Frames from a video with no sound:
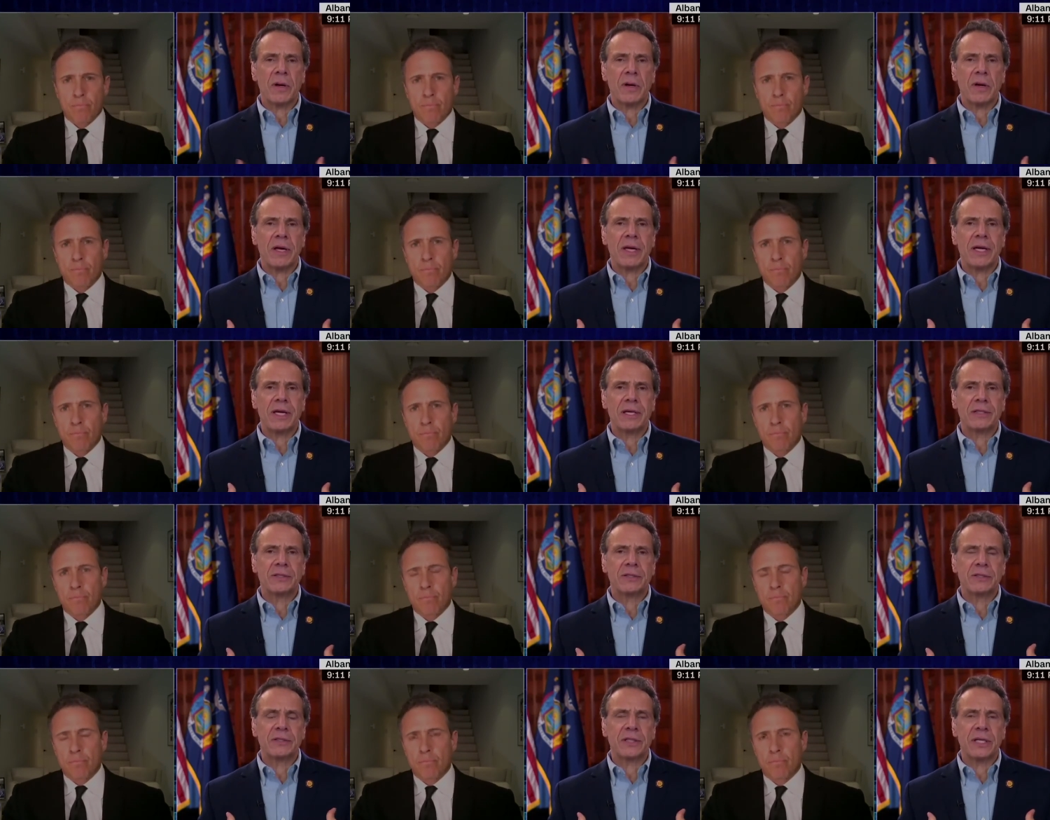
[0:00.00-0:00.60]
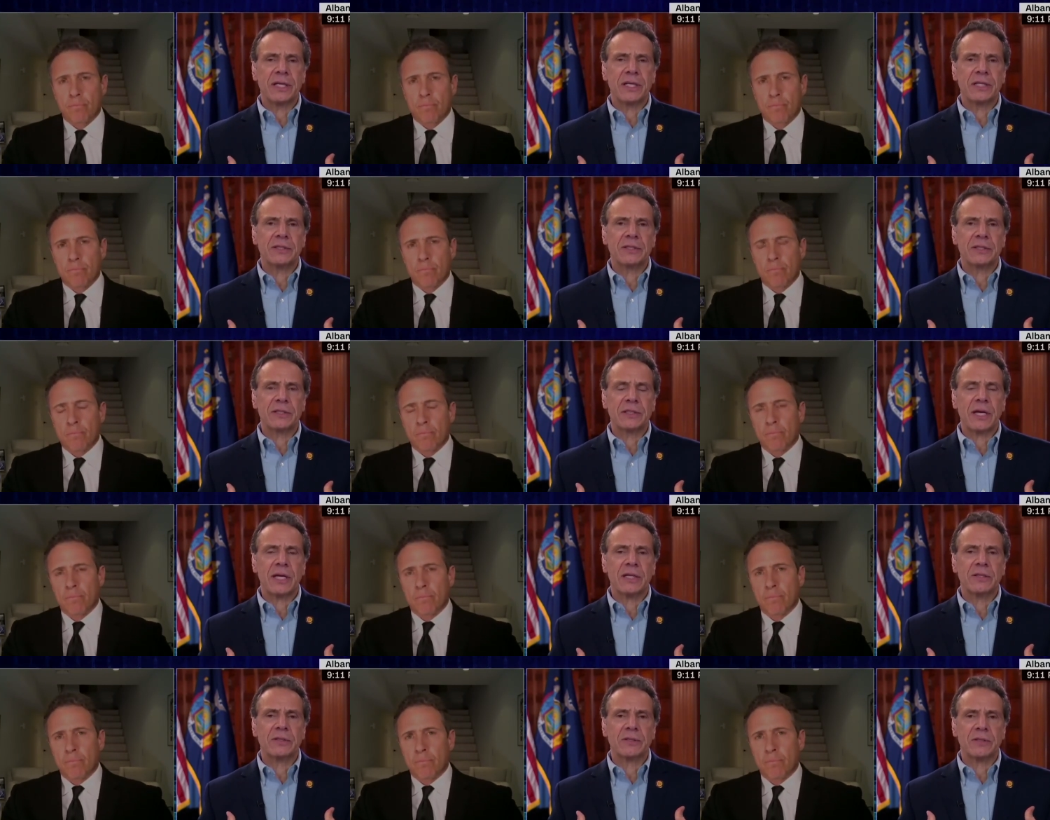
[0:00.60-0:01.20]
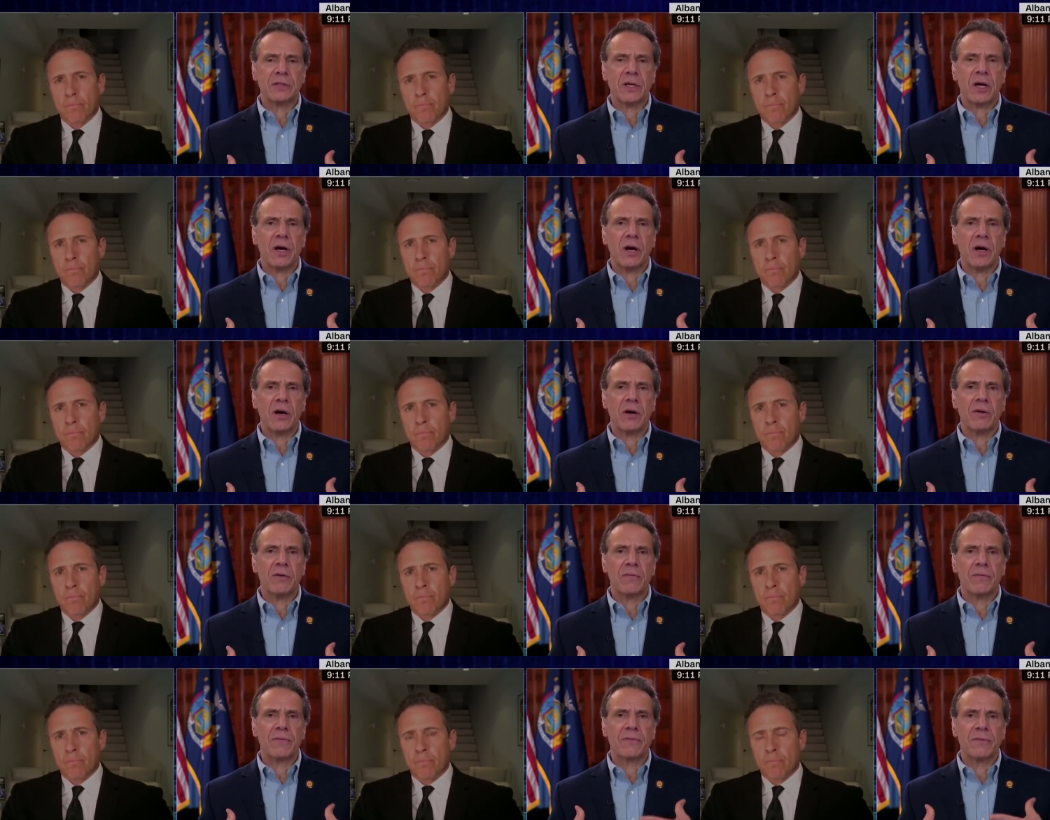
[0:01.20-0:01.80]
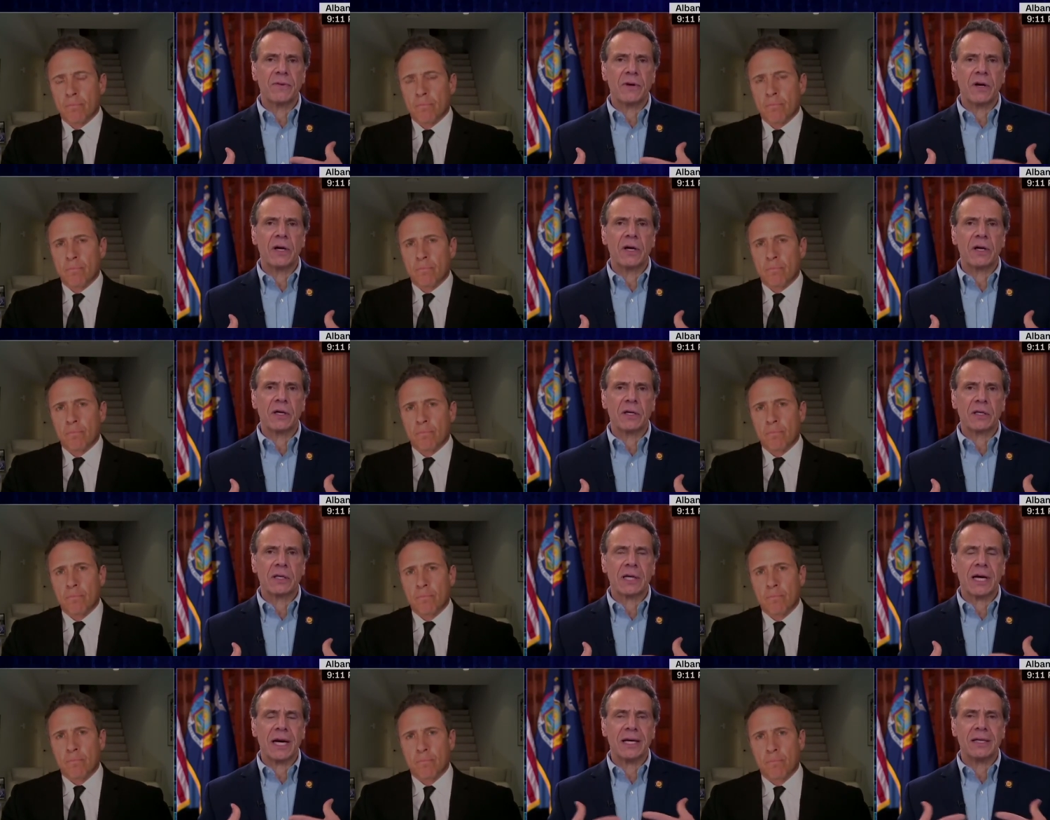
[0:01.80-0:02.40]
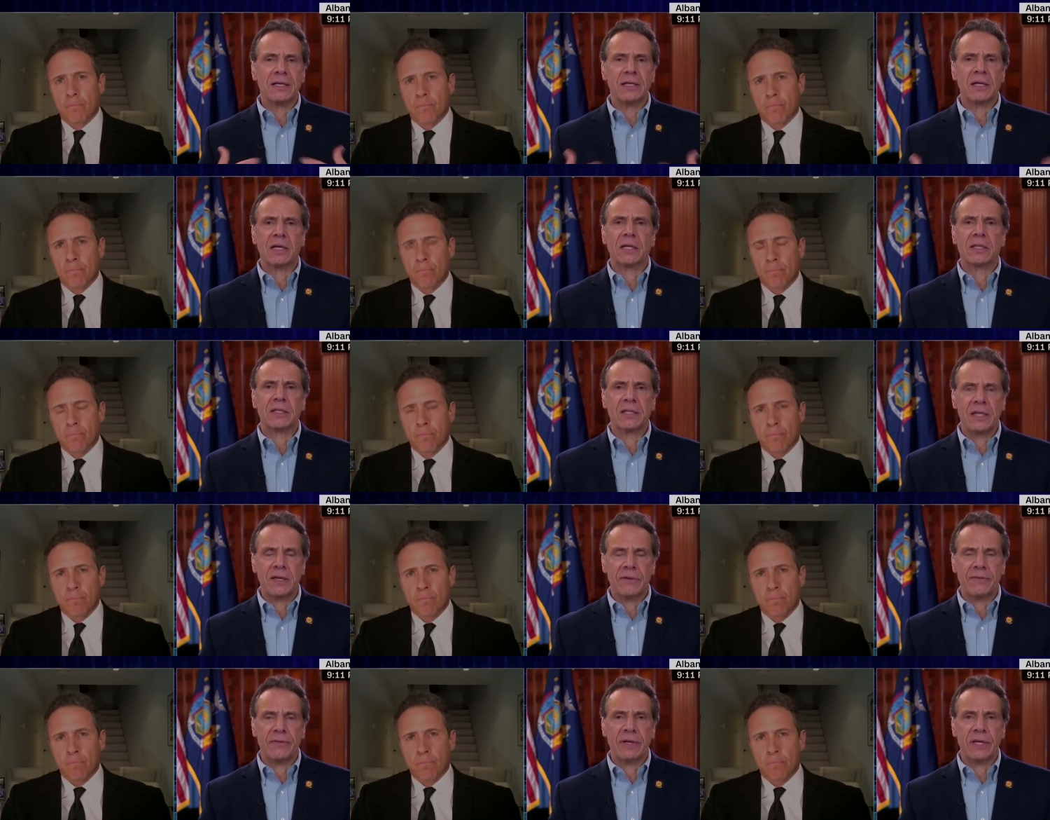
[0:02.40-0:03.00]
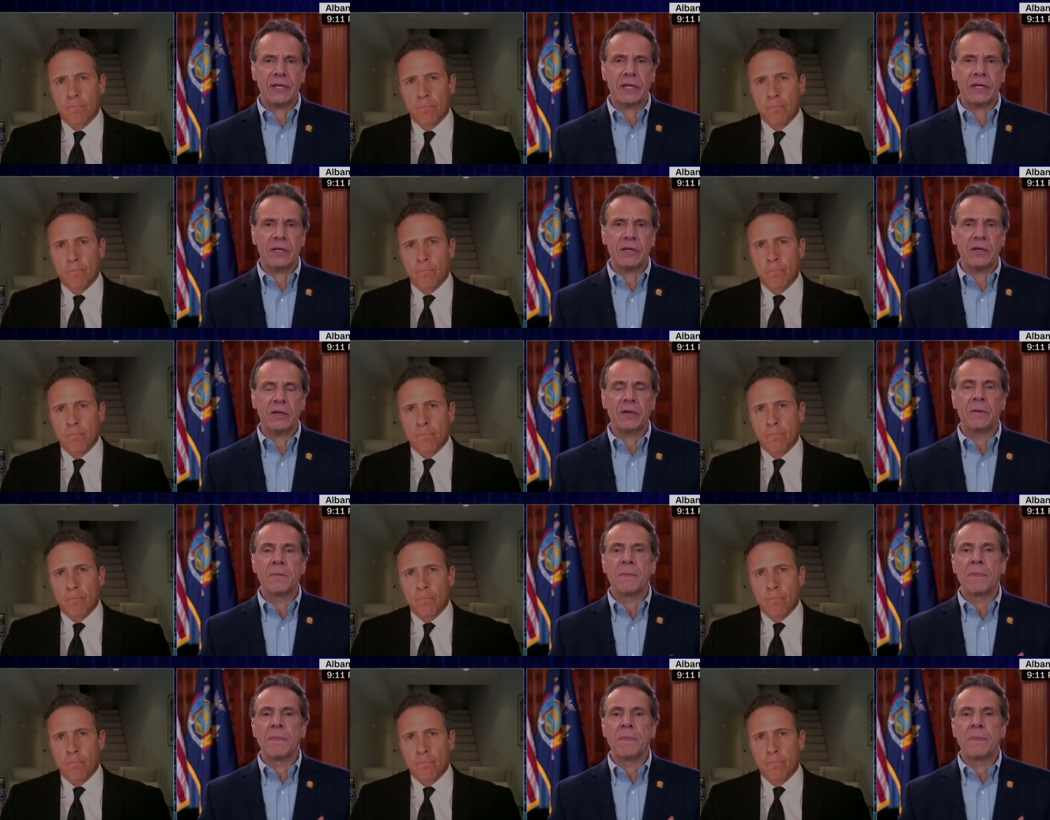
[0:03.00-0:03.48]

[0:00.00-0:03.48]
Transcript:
Speaker 1: his, his sense of uh, connectivity,